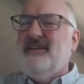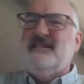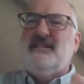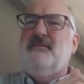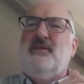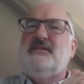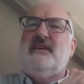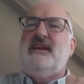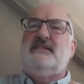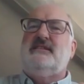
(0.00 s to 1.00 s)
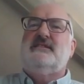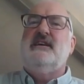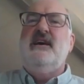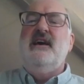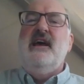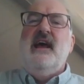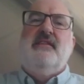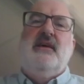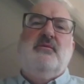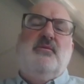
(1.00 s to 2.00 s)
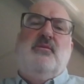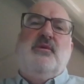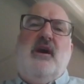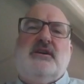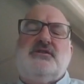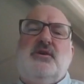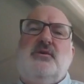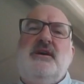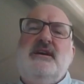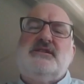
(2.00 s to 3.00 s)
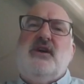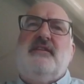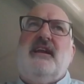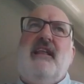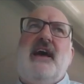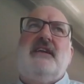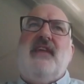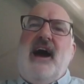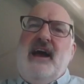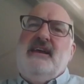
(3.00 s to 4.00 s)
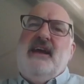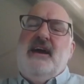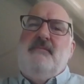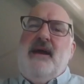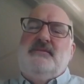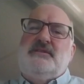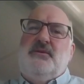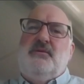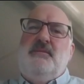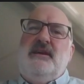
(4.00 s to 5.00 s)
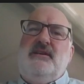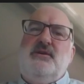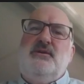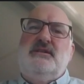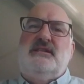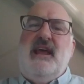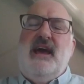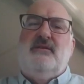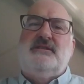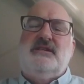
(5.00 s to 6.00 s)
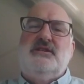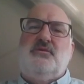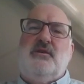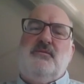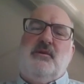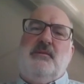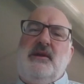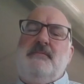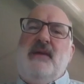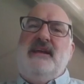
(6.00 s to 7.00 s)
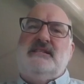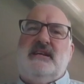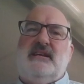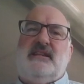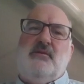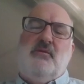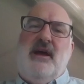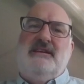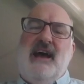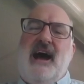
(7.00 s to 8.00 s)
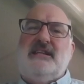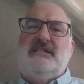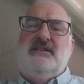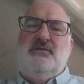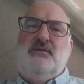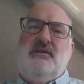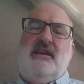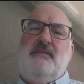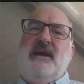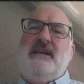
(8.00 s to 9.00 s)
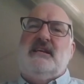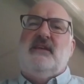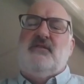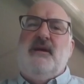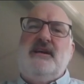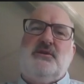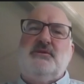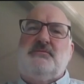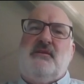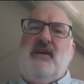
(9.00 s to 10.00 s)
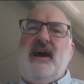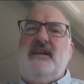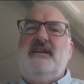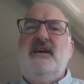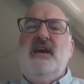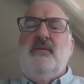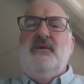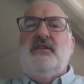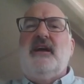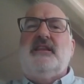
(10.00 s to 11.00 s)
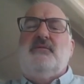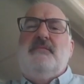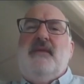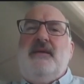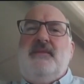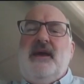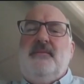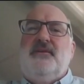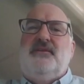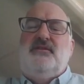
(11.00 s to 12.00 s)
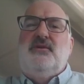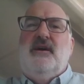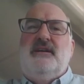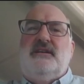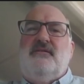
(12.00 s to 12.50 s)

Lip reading: there in some of those cases. And then we also saw that a lot of the ICAN maps that were being used in atlases were pretty basic. They were red dots and basic information was provided. We thought that we might be able to